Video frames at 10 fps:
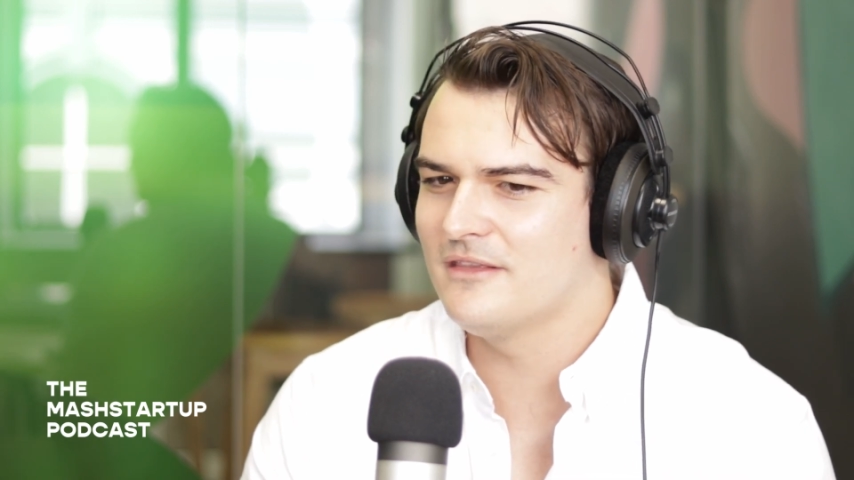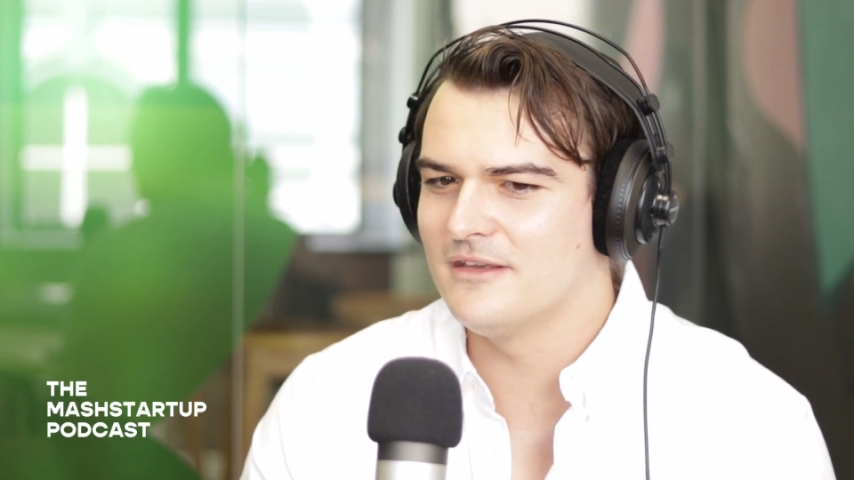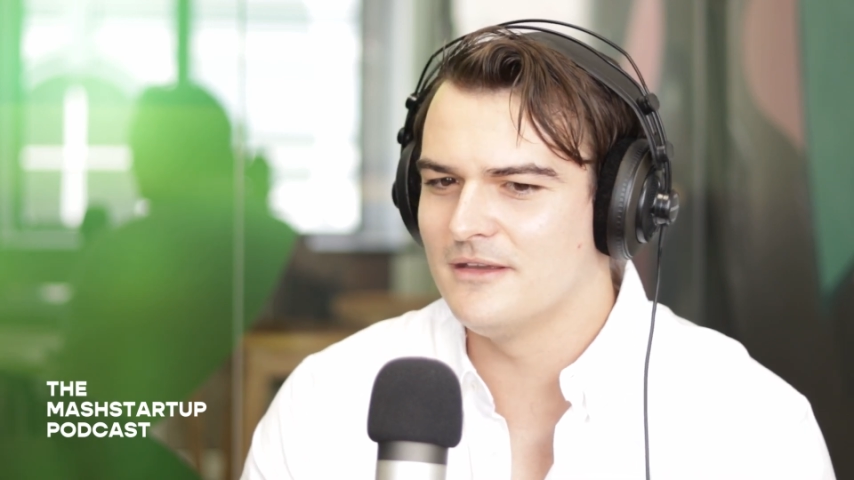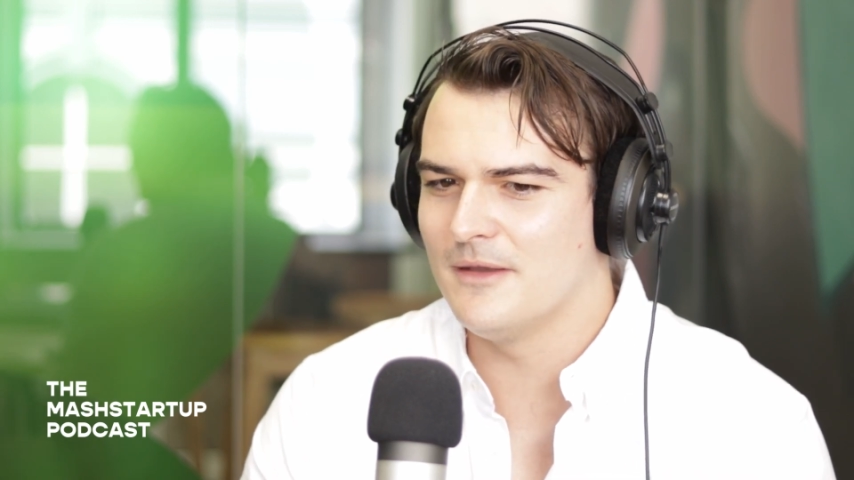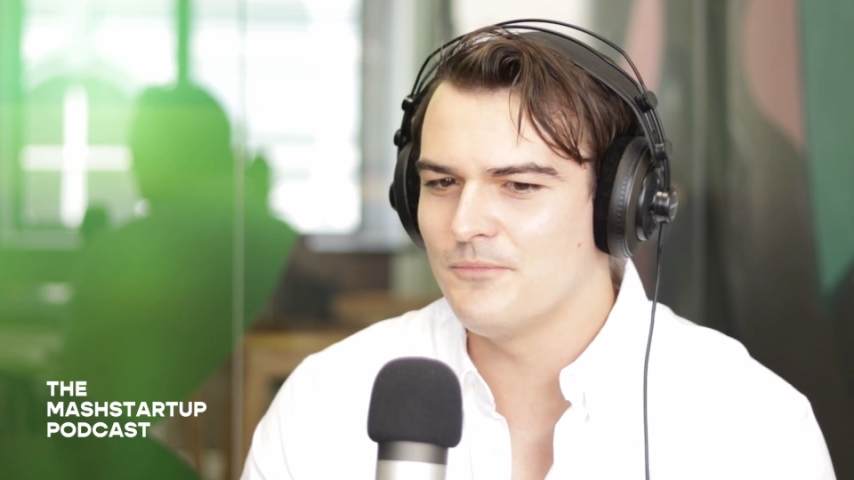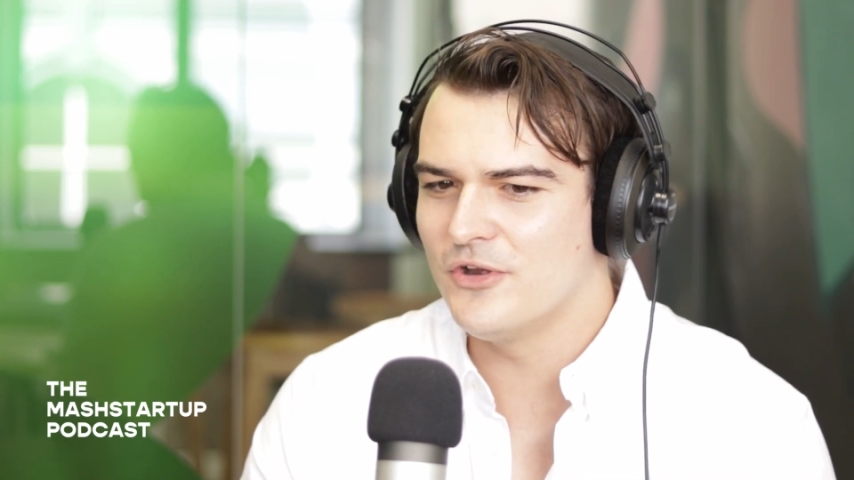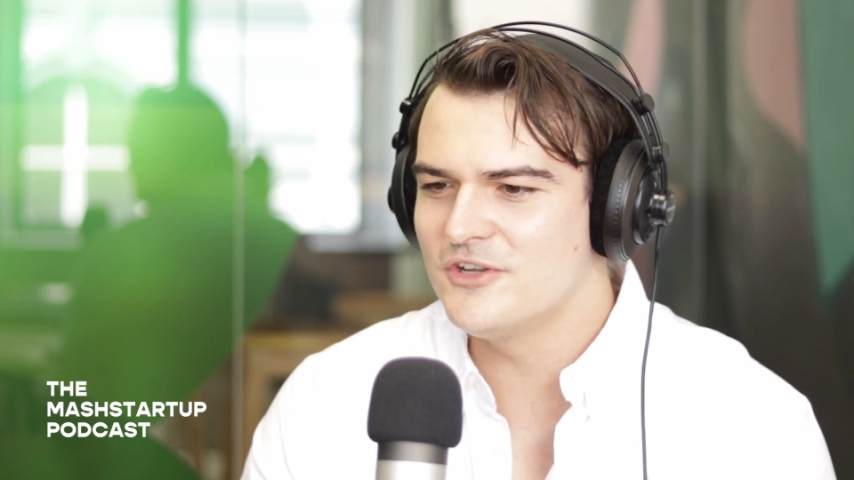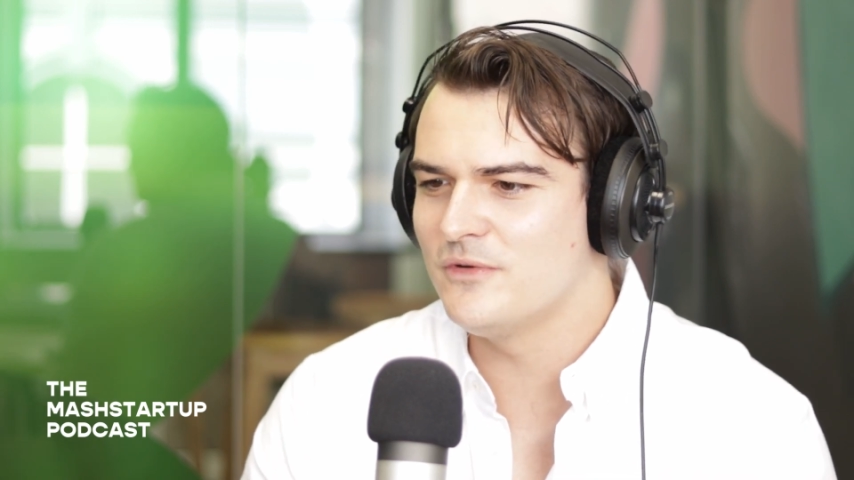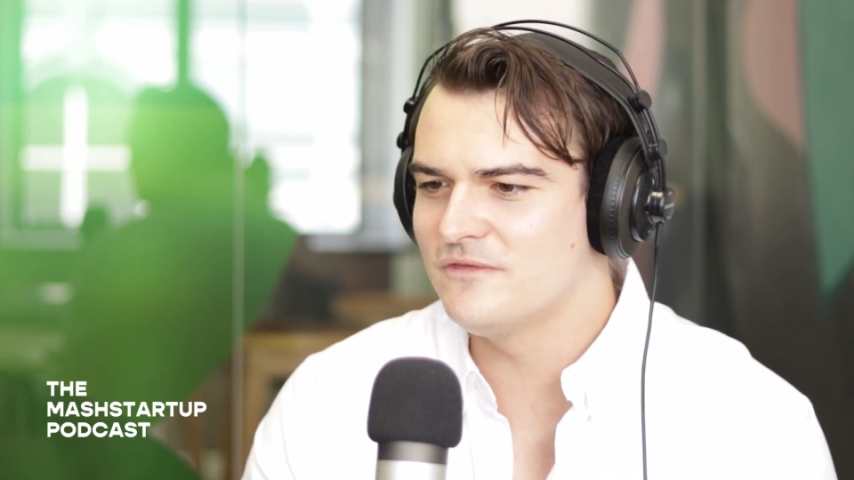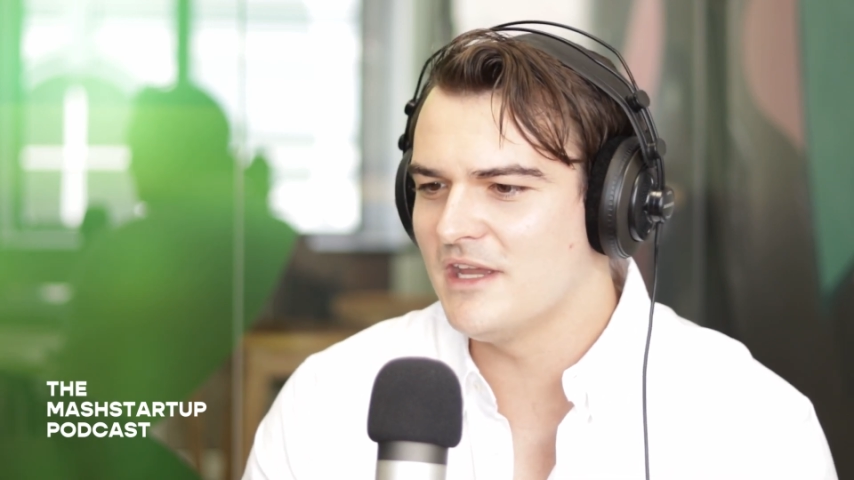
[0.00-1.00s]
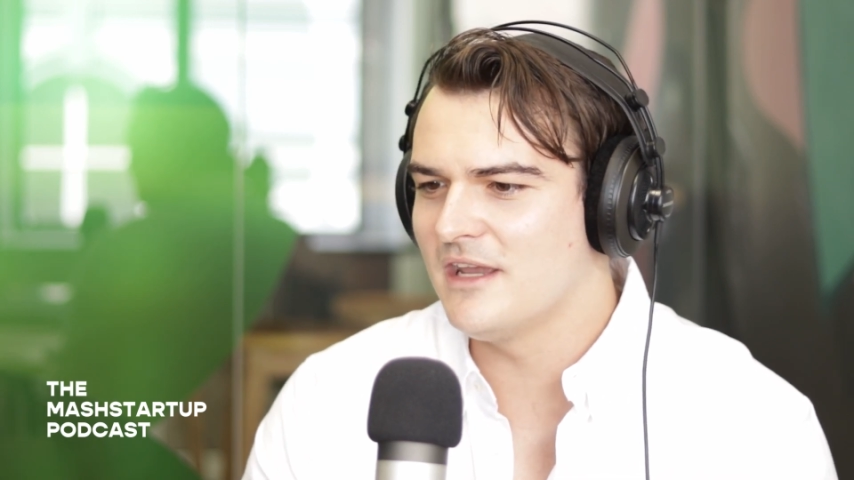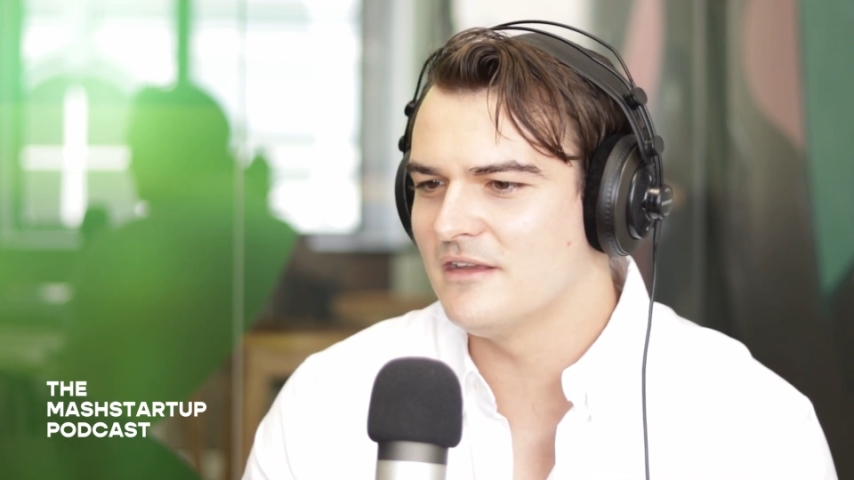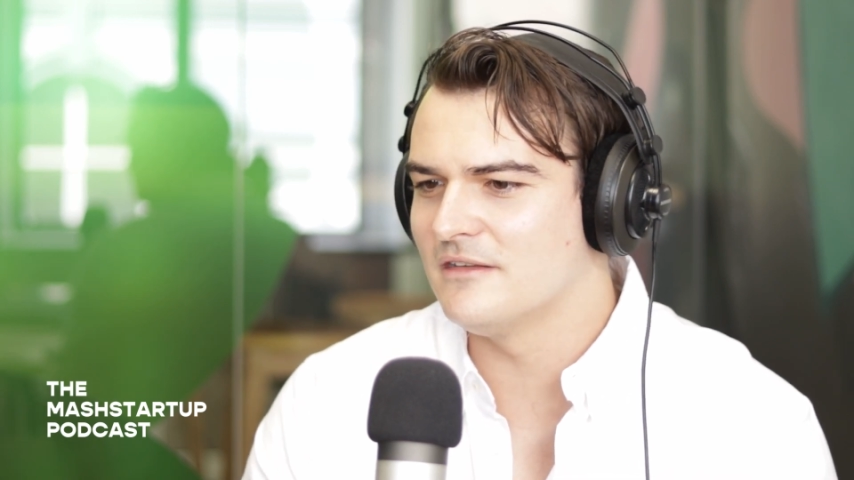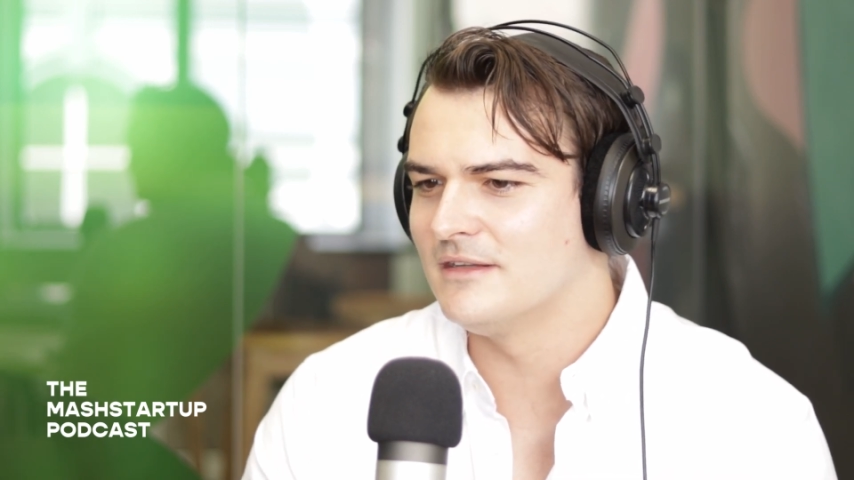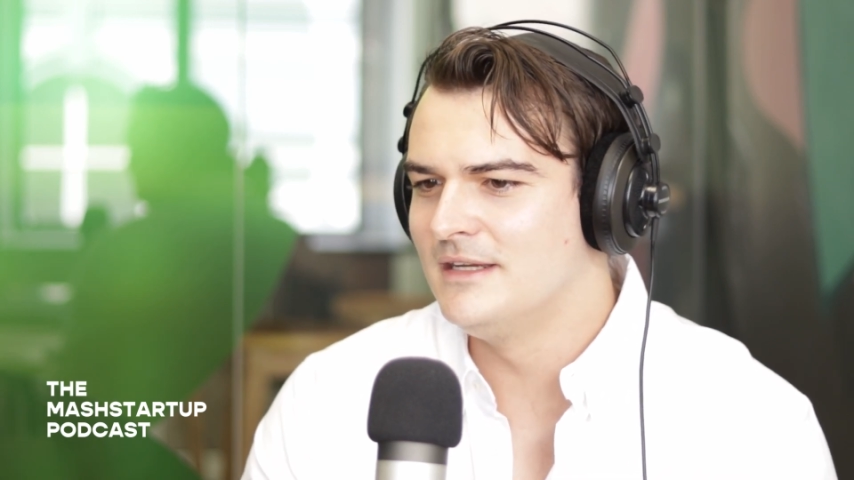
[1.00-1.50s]
the approach we've
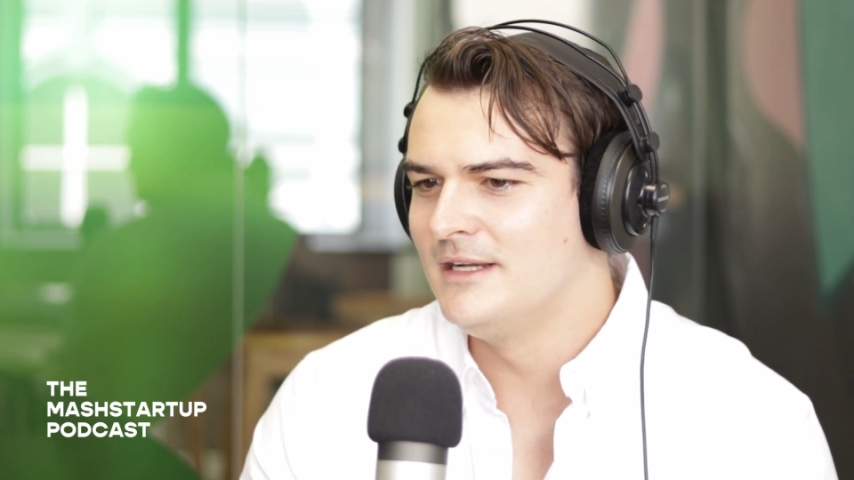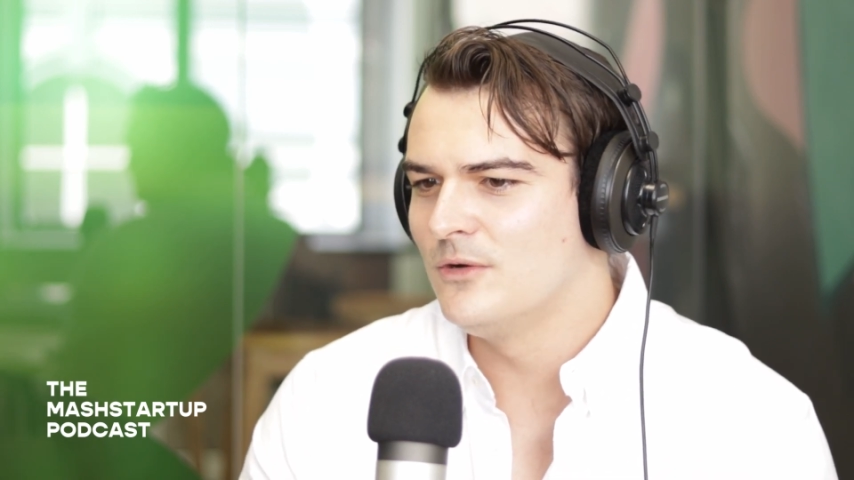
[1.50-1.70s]
taken